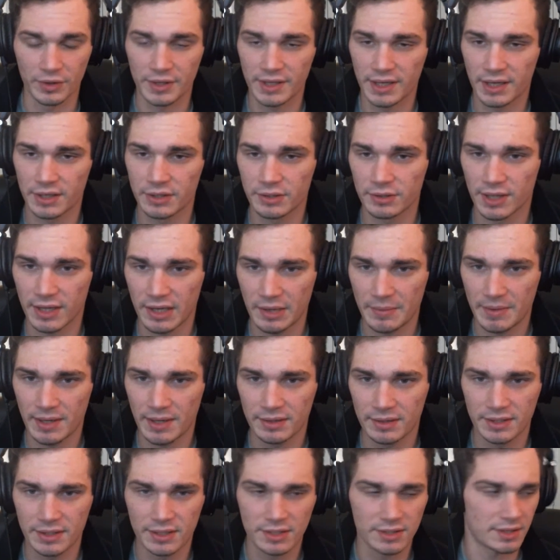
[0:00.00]
thing I do like
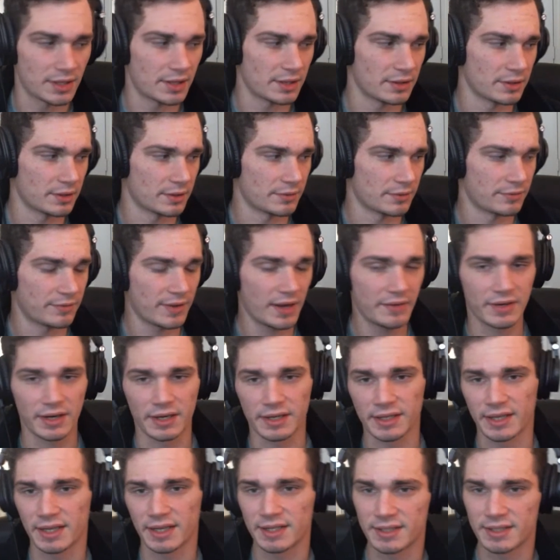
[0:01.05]
about these that the
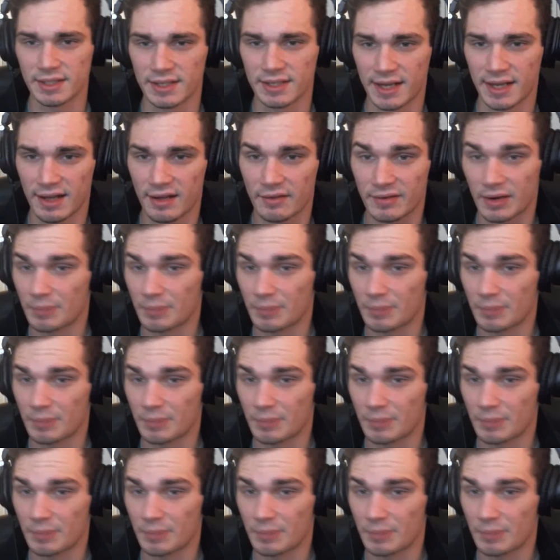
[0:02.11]
598s didn't have,